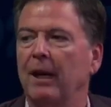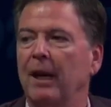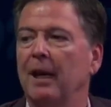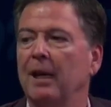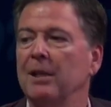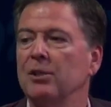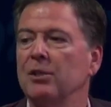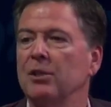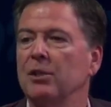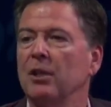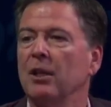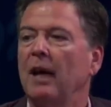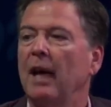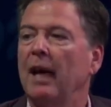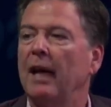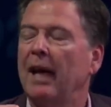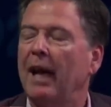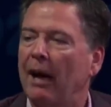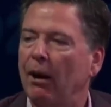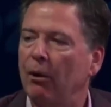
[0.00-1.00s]
has,
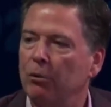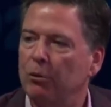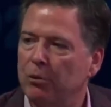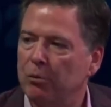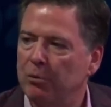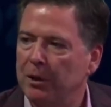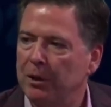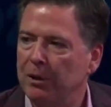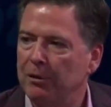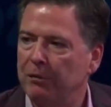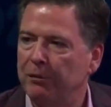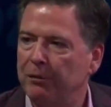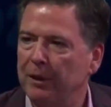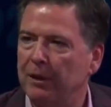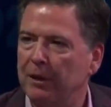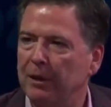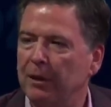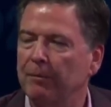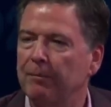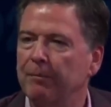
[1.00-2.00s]
and how do we
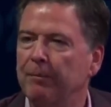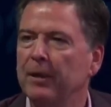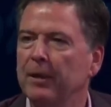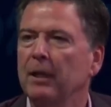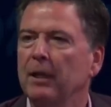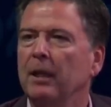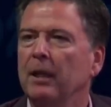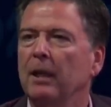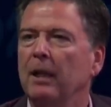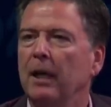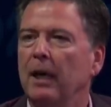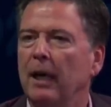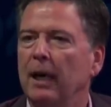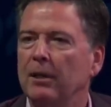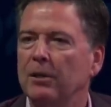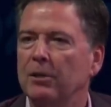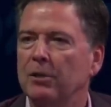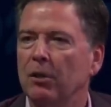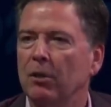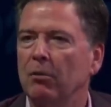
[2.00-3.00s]
defeat them?
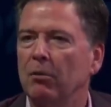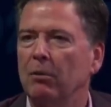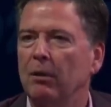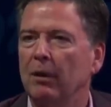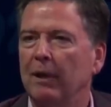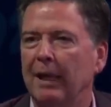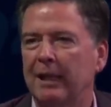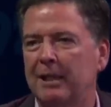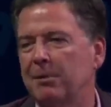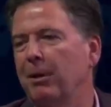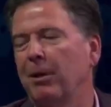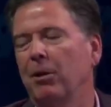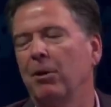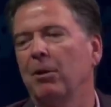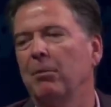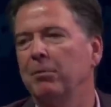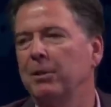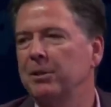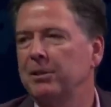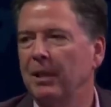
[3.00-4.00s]
And so that's about all
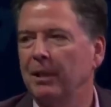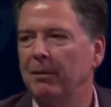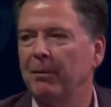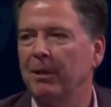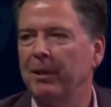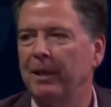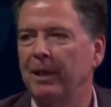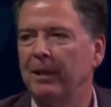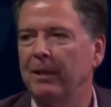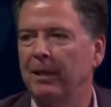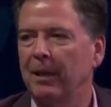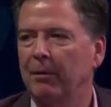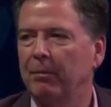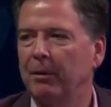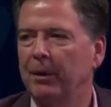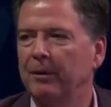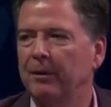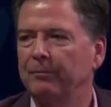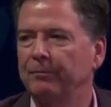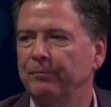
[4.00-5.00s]
I'm going to say about that topic.